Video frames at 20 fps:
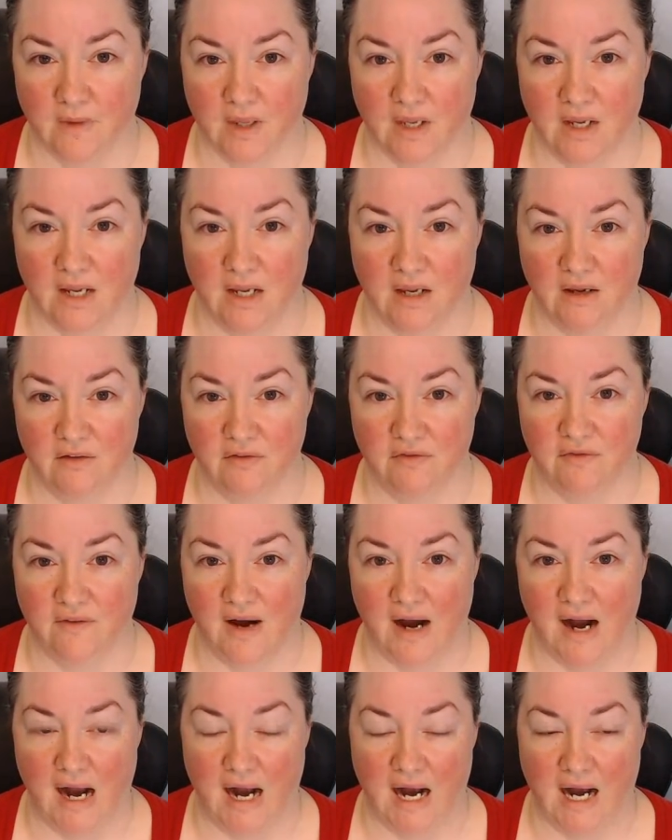if
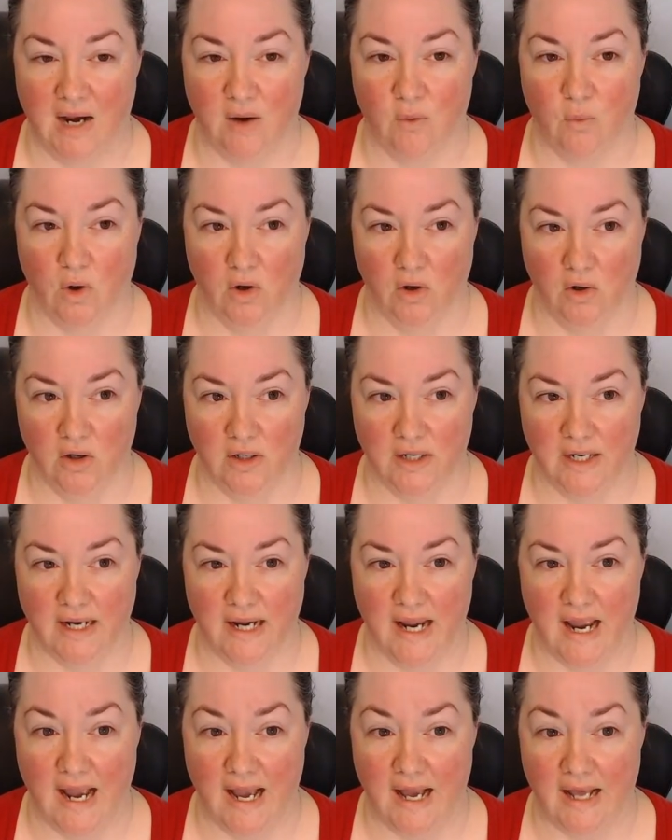I were
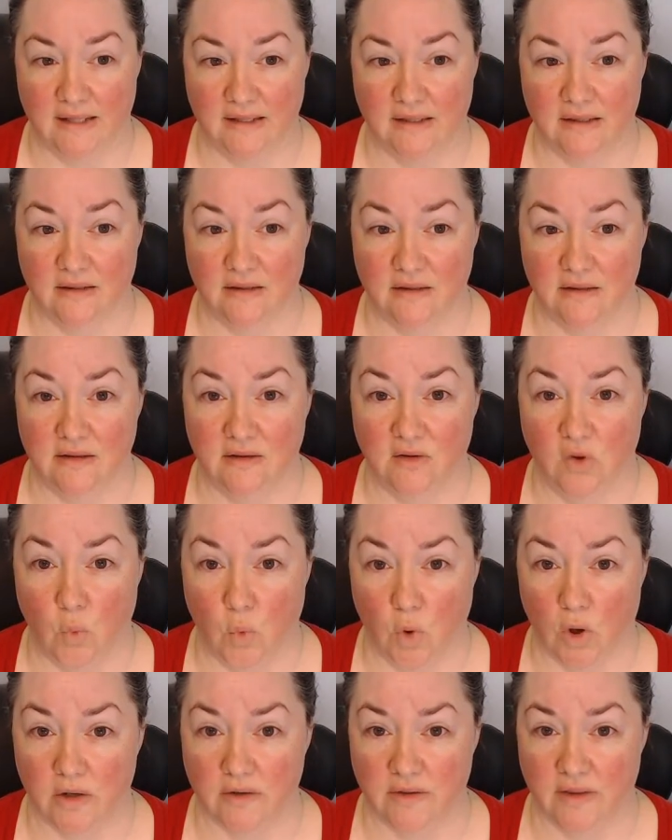looking at the
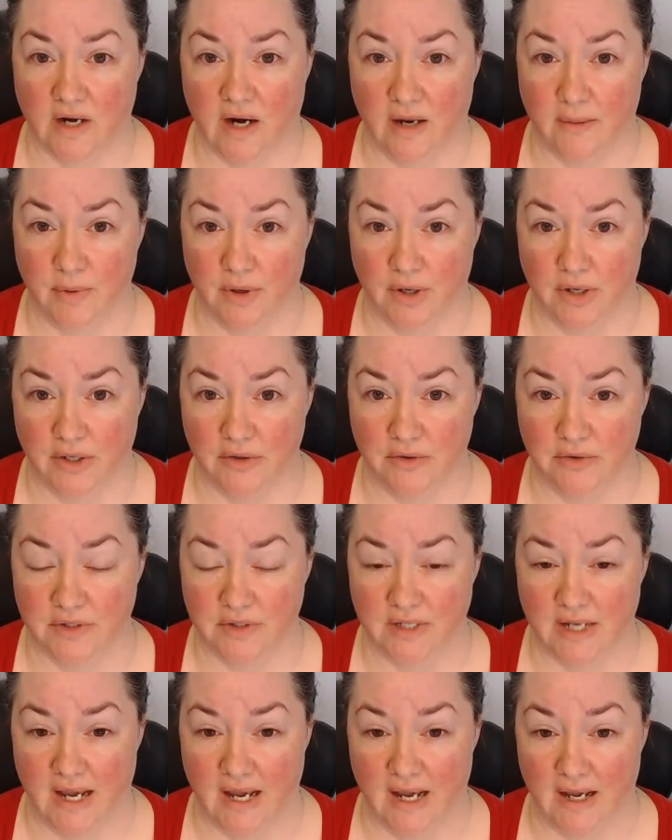work that I
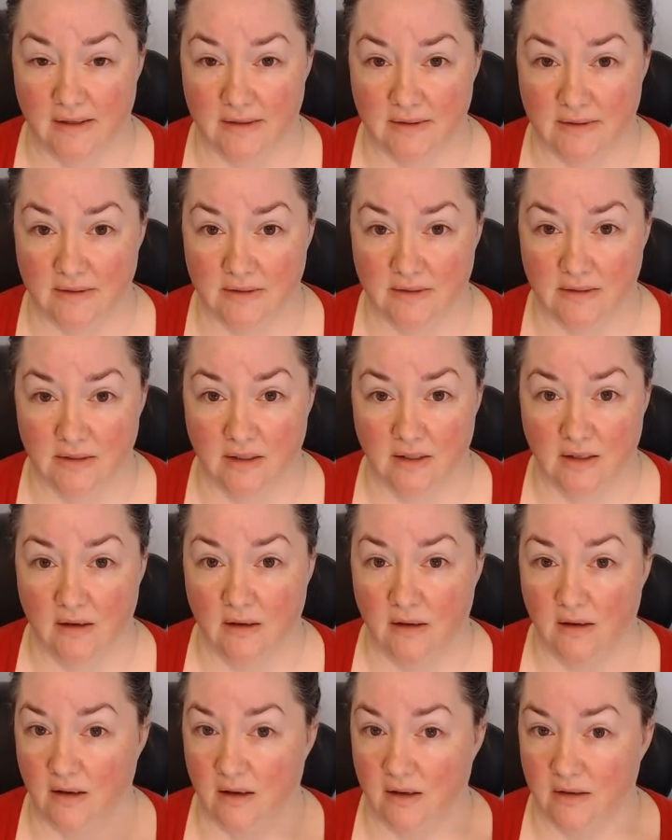produced as
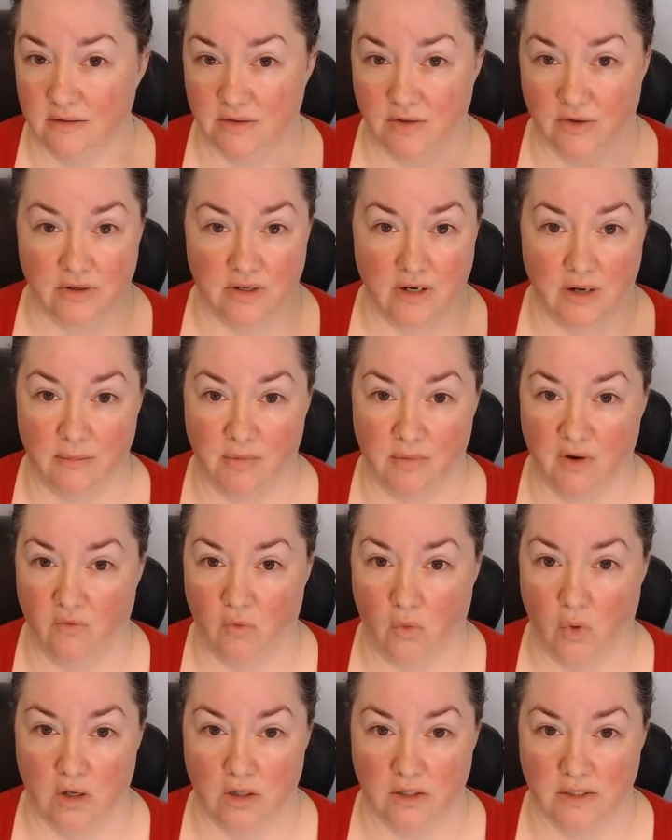a certain number of
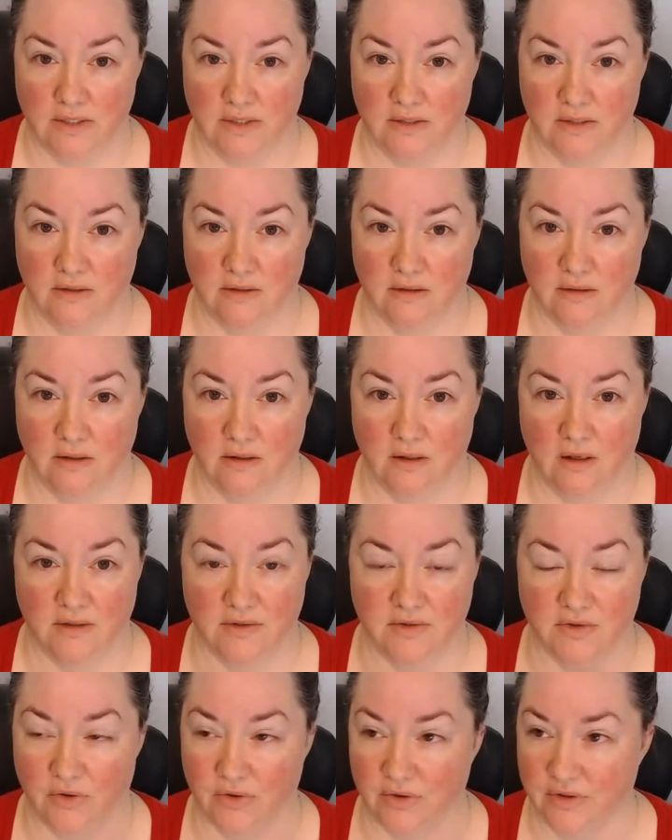words, a
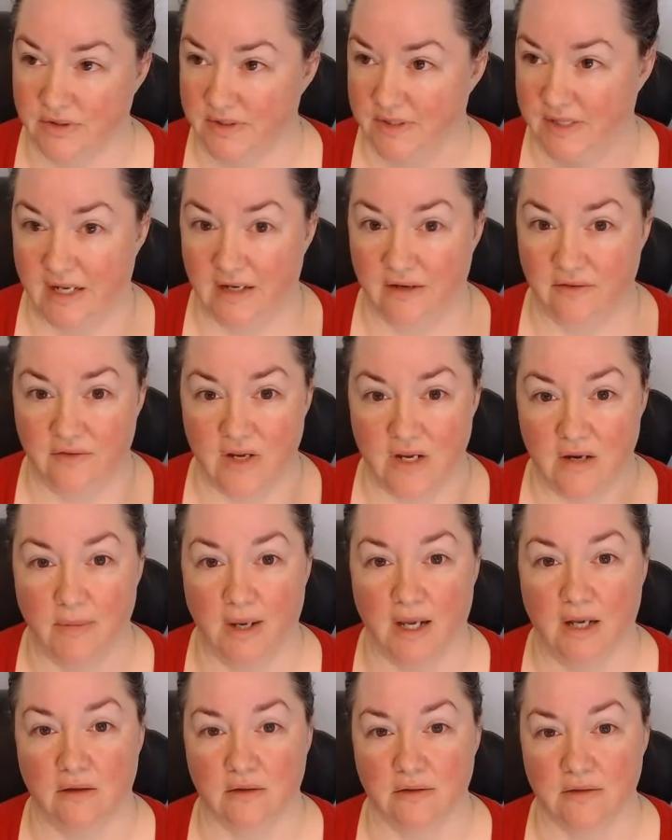certain set of
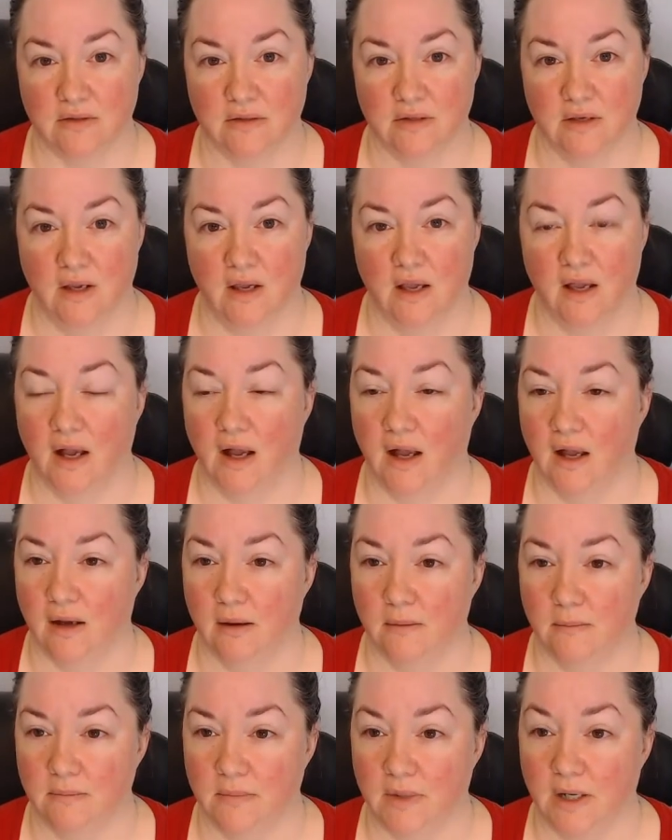emails,
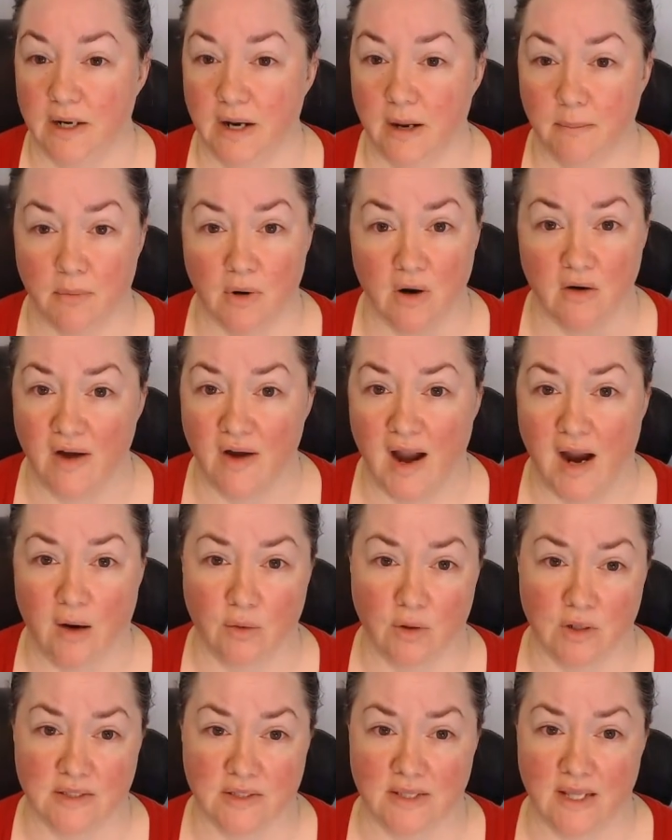um, a number of
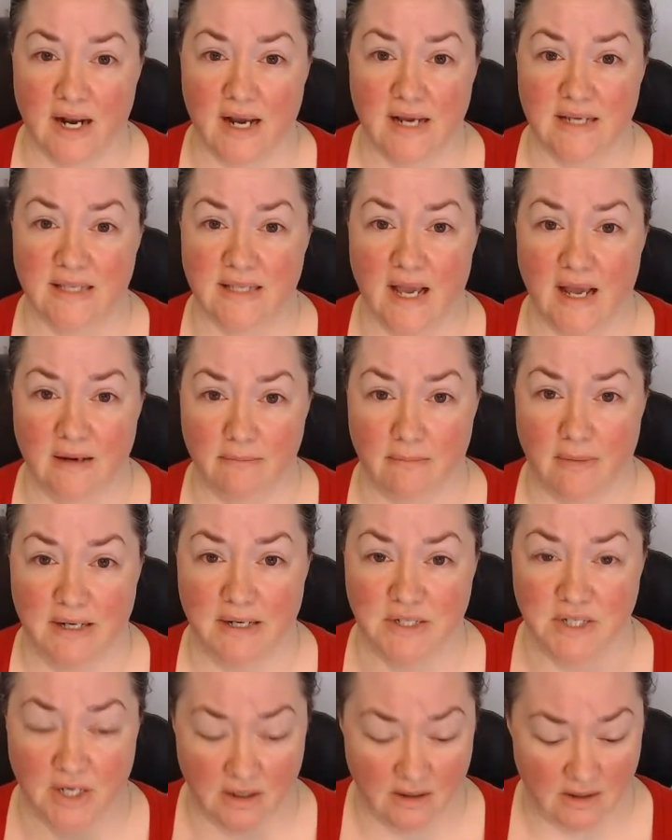hours that I sat in my
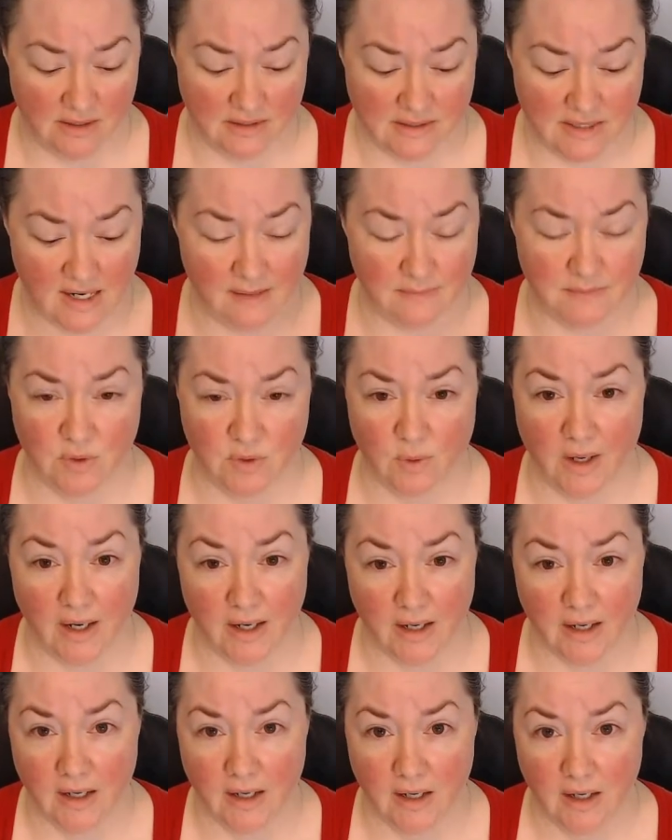chair and typed away?